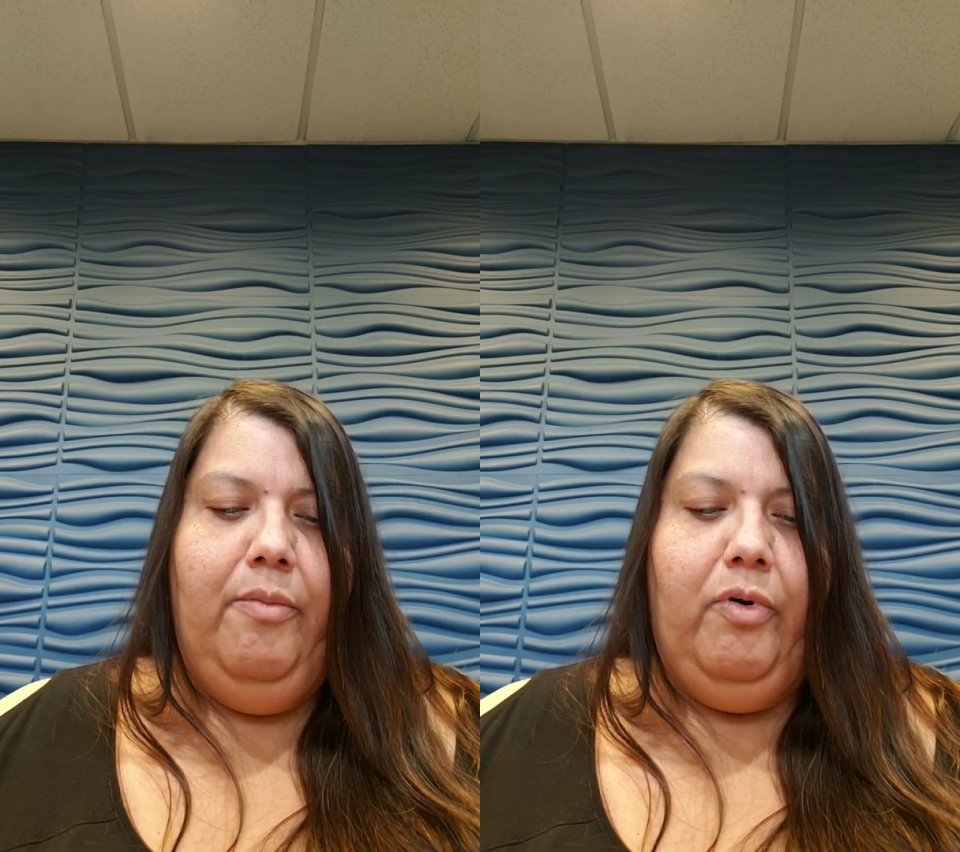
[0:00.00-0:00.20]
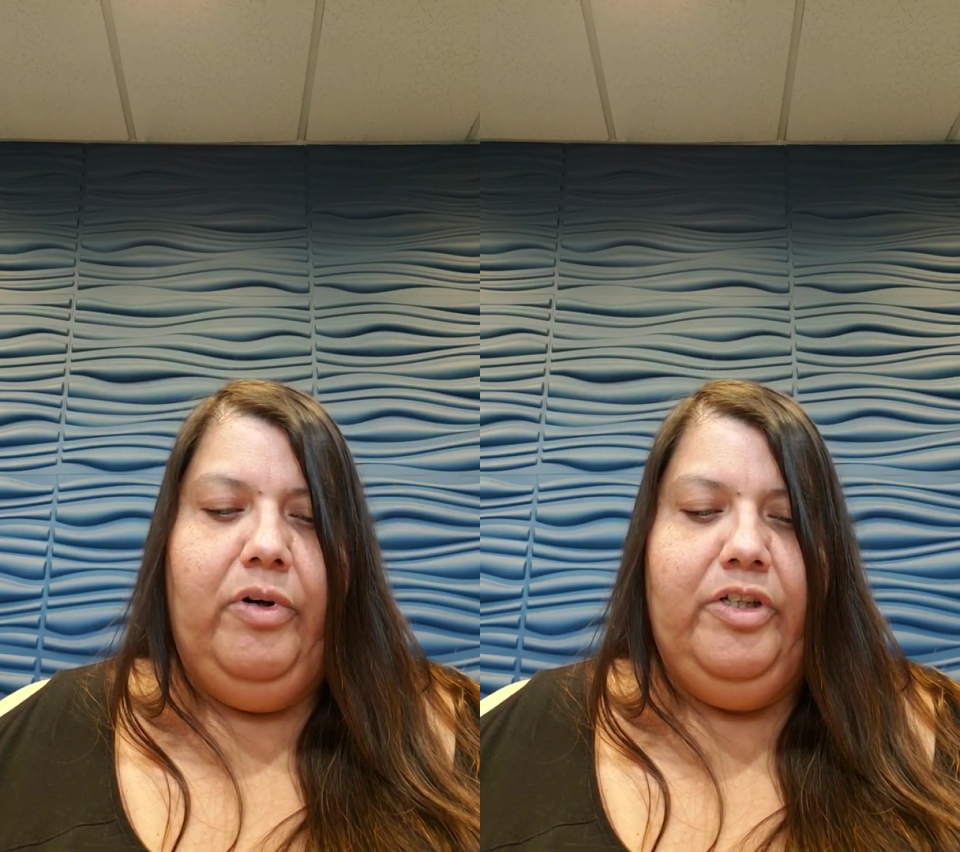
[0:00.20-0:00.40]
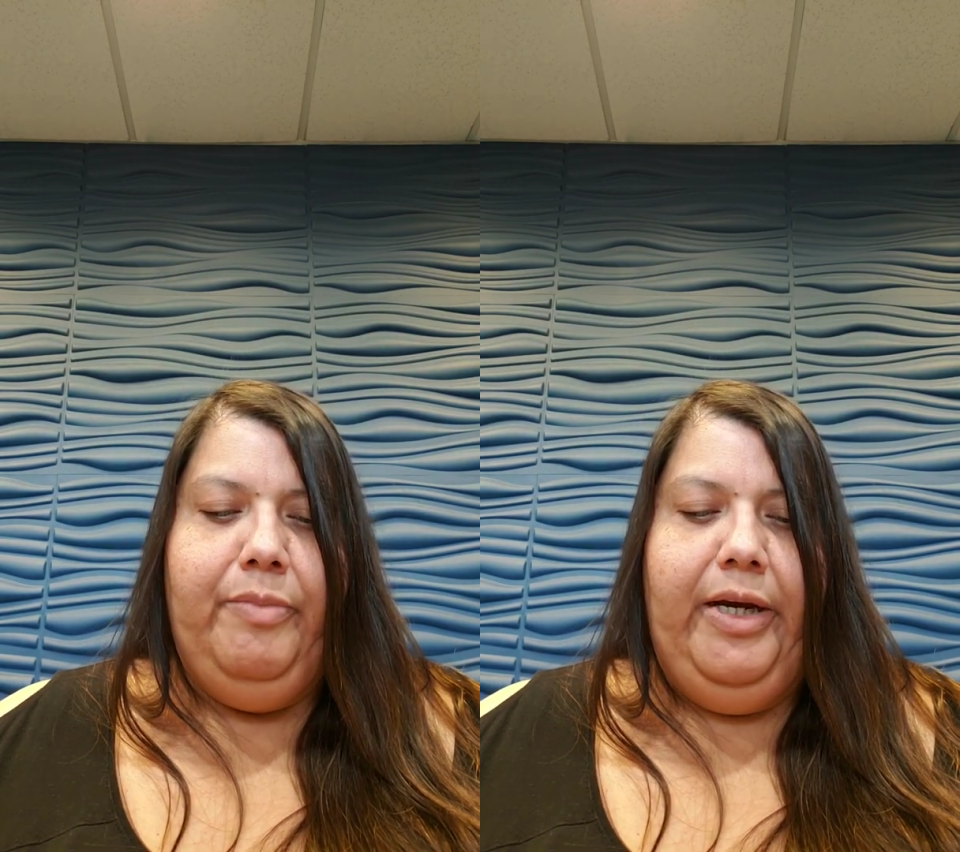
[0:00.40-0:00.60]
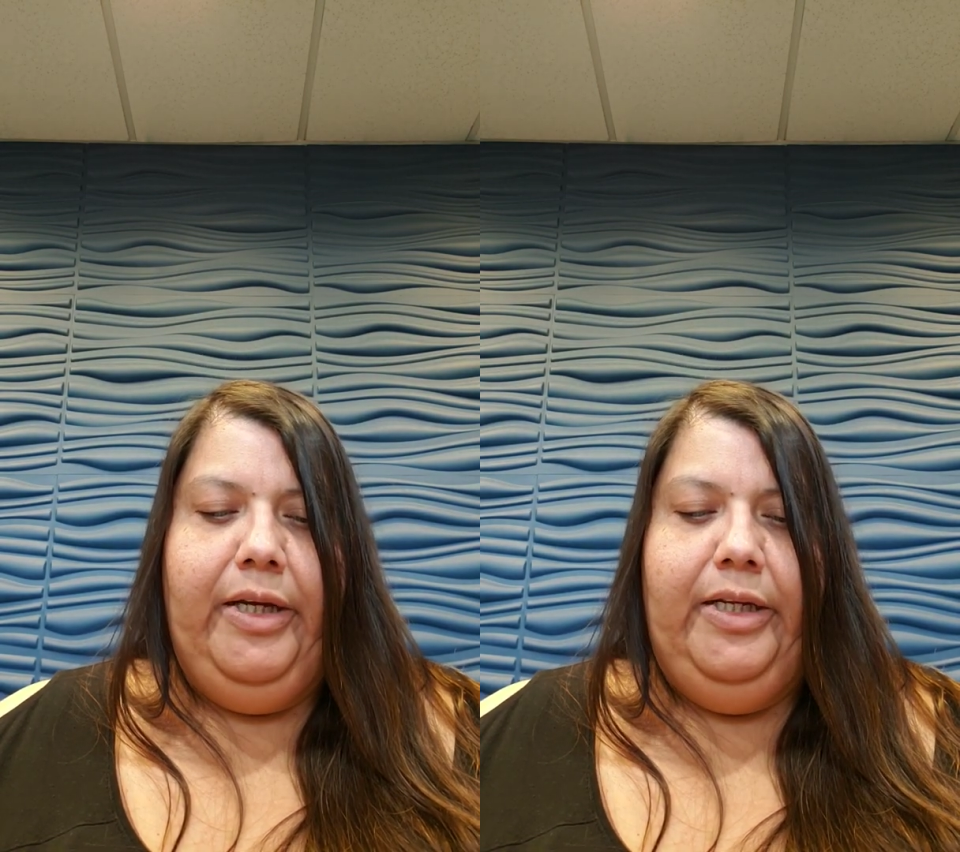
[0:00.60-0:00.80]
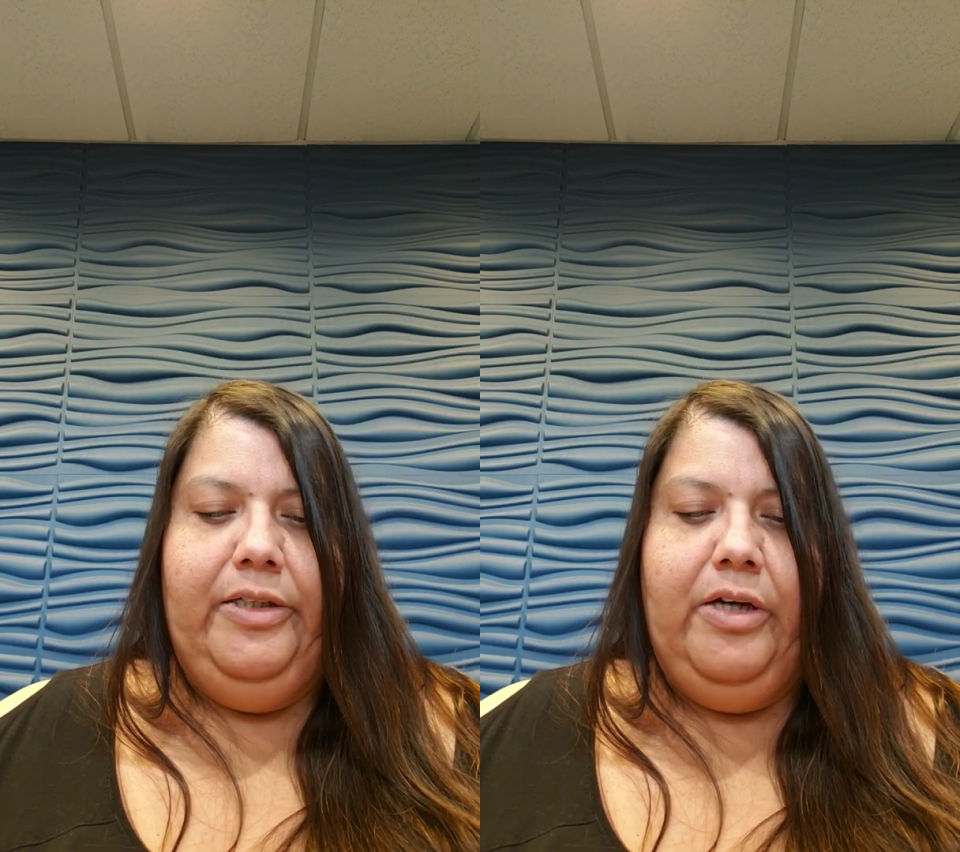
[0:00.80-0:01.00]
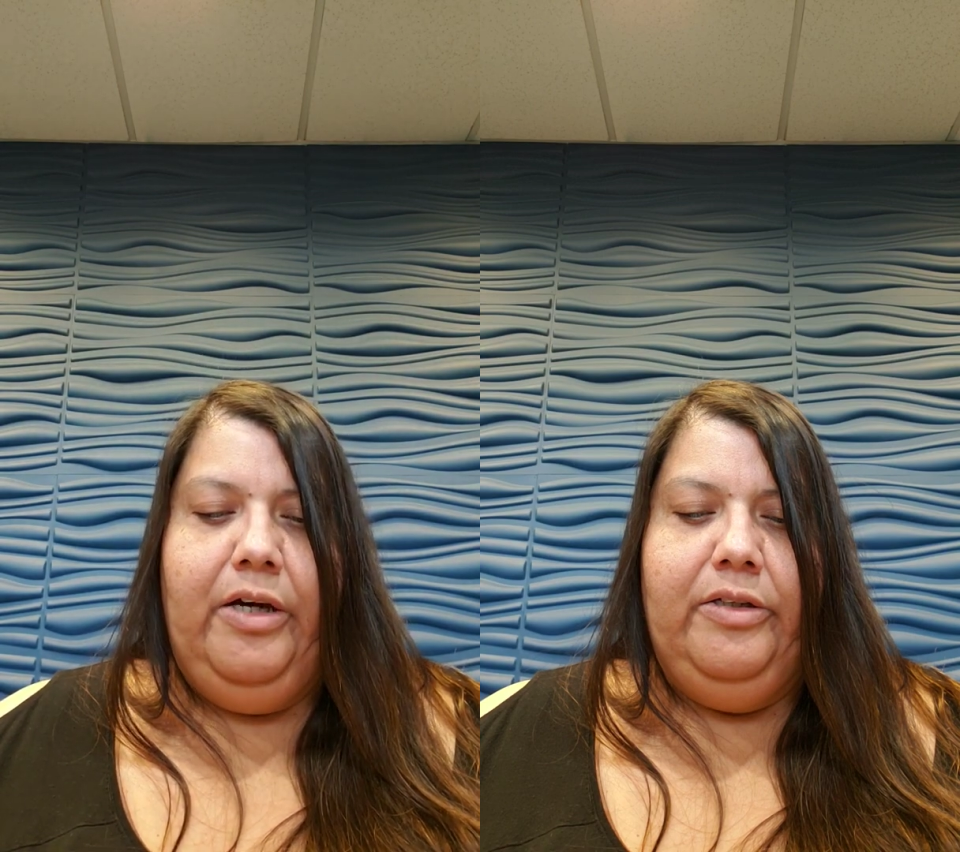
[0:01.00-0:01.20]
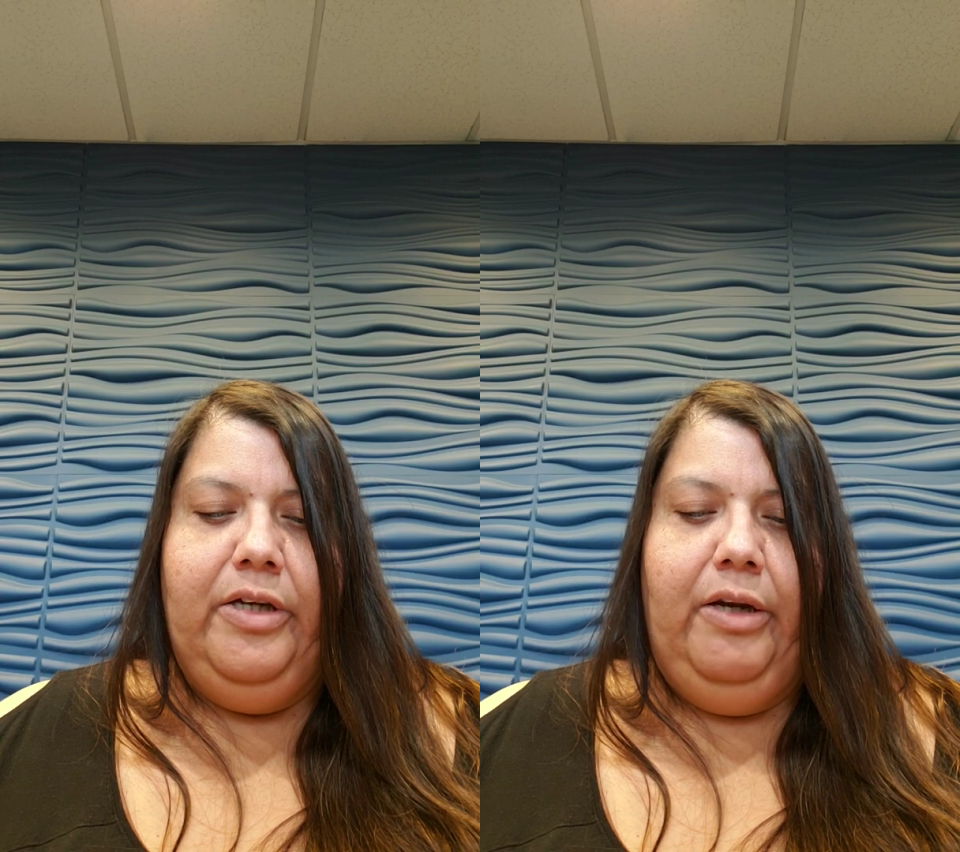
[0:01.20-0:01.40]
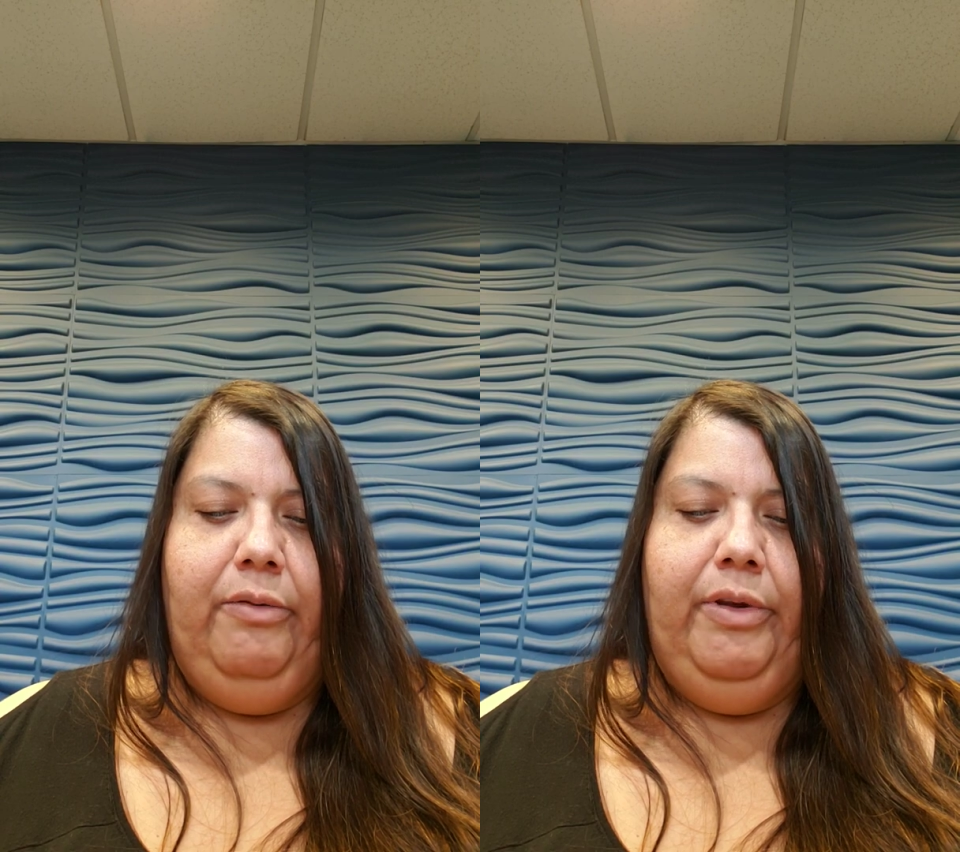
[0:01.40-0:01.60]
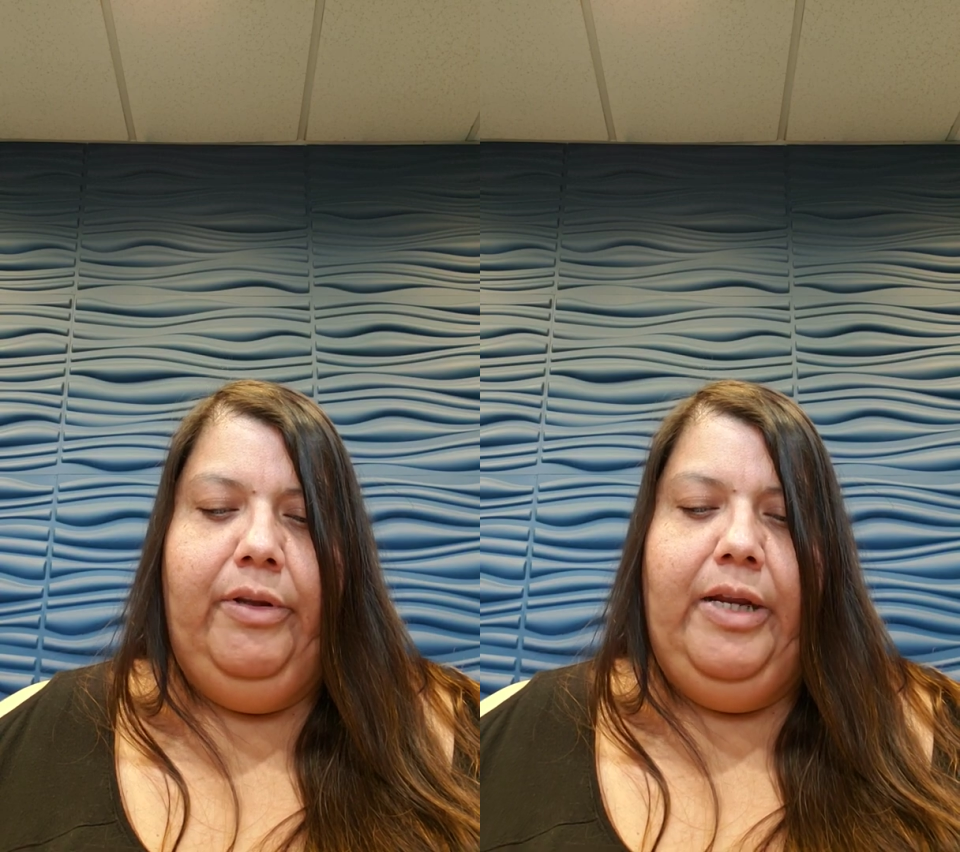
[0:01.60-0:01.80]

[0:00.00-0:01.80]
porous manganese oxide with